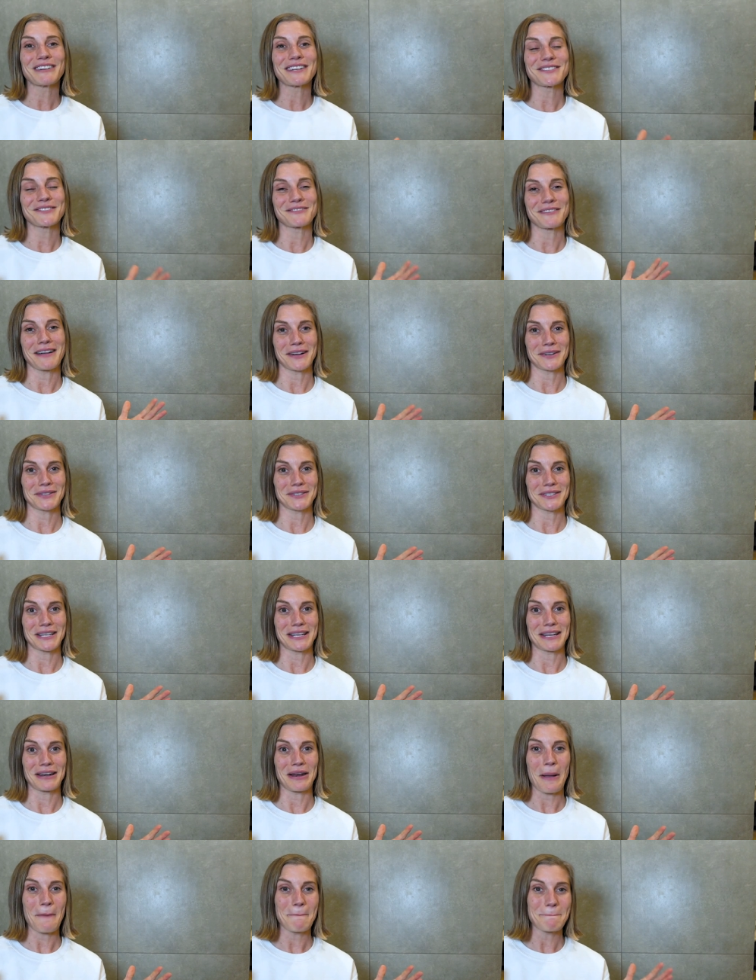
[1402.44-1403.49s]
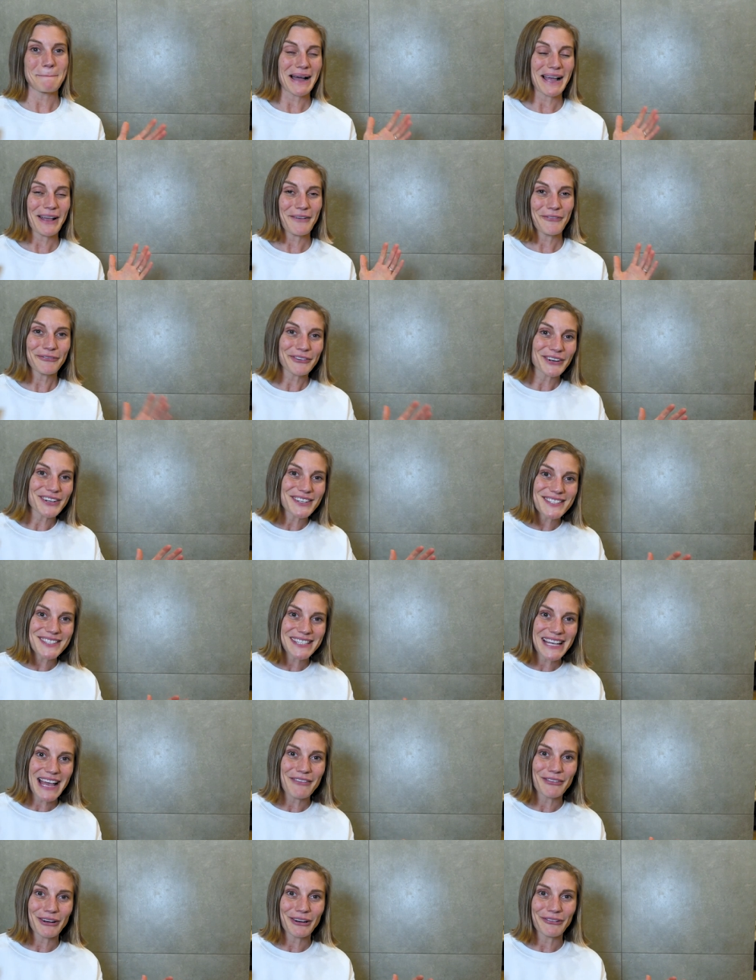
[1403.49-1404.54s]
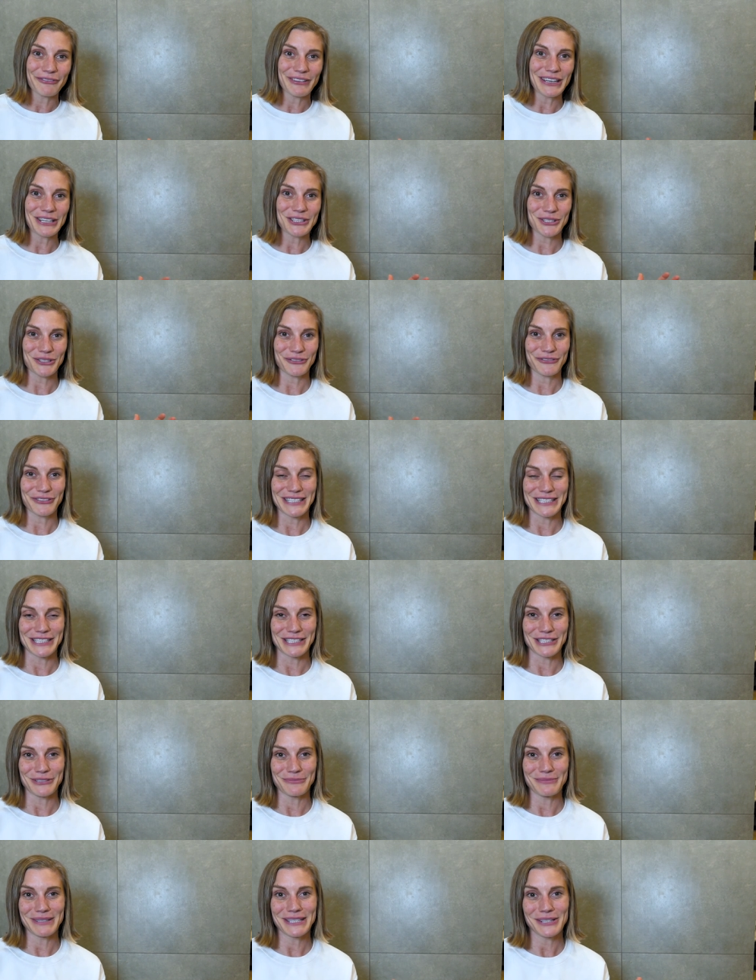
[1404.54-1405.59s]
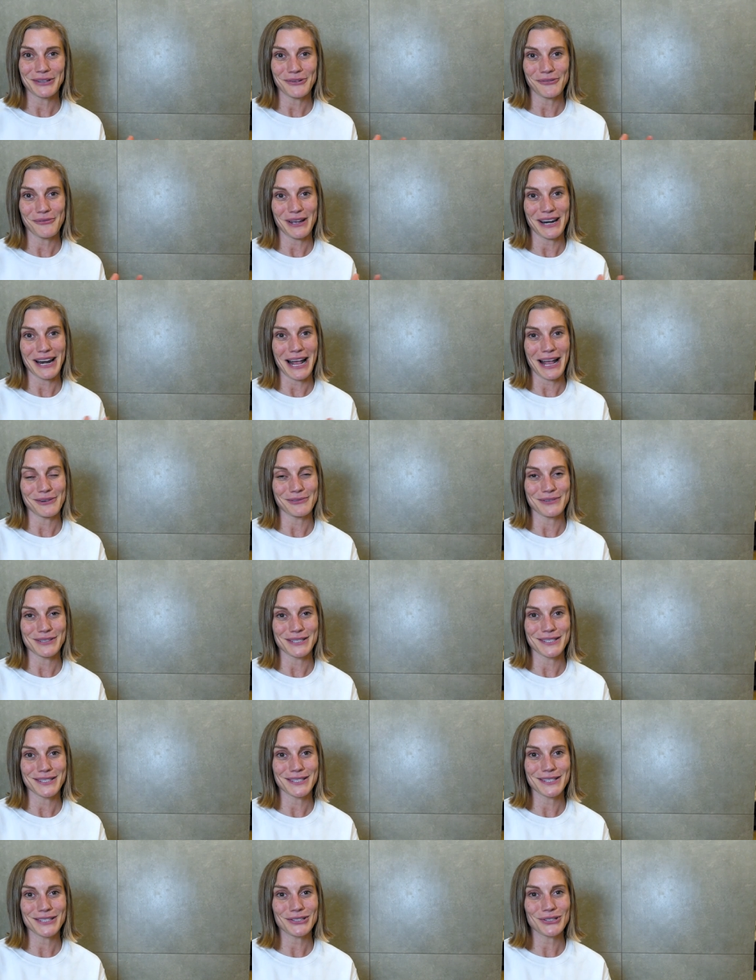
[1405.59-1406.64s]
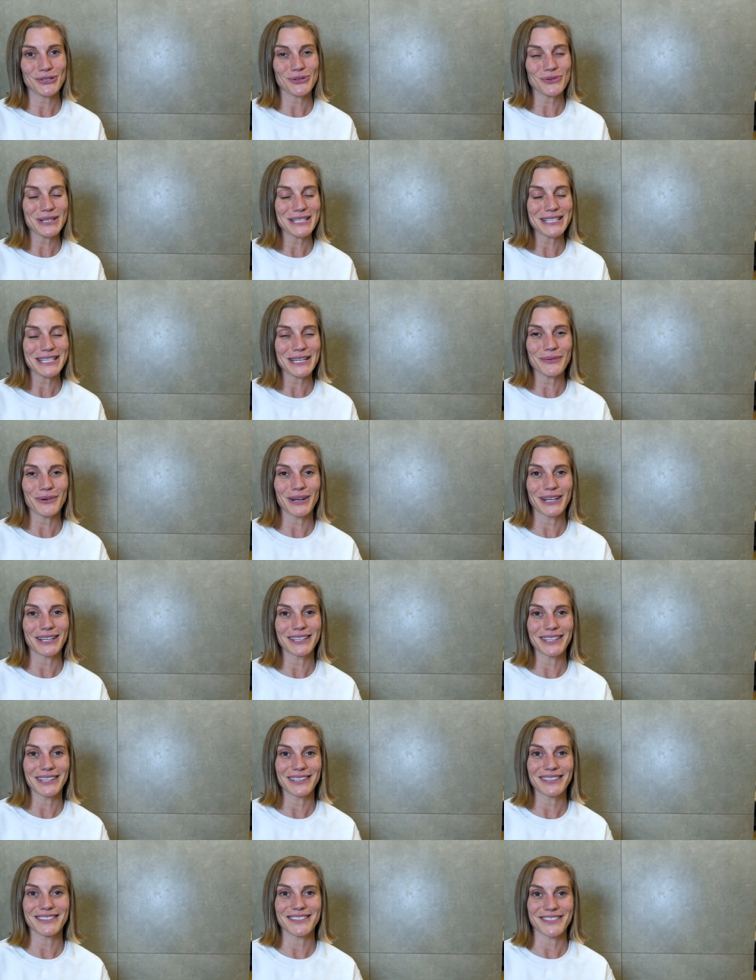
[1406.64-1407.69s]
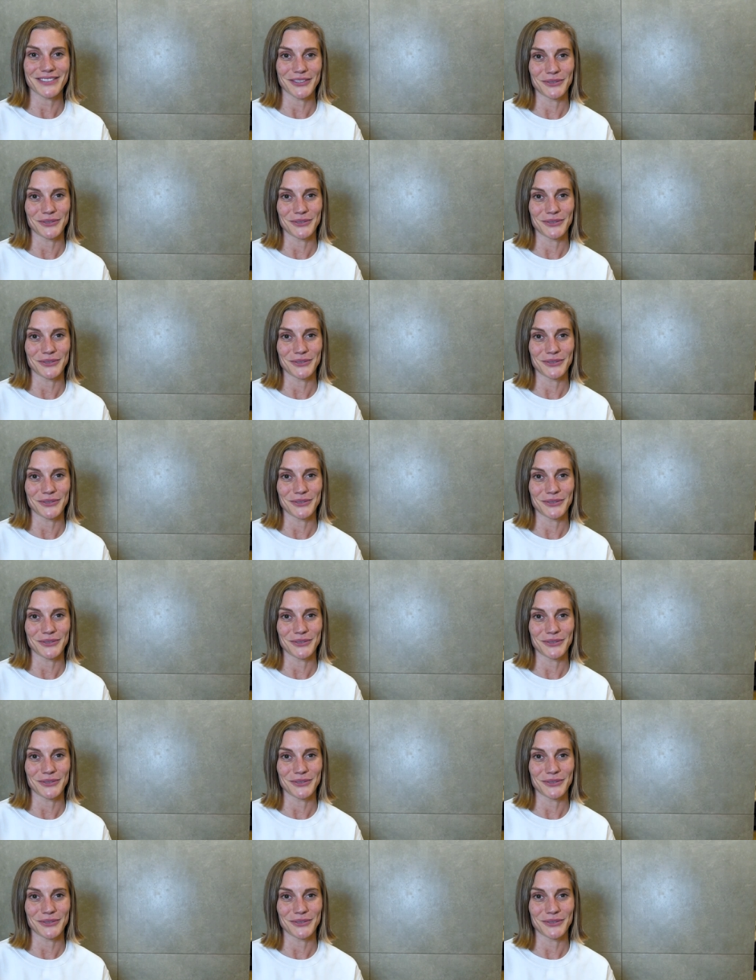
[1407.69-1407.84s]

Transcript: Resurrection, my first ever feature film when I was 21 years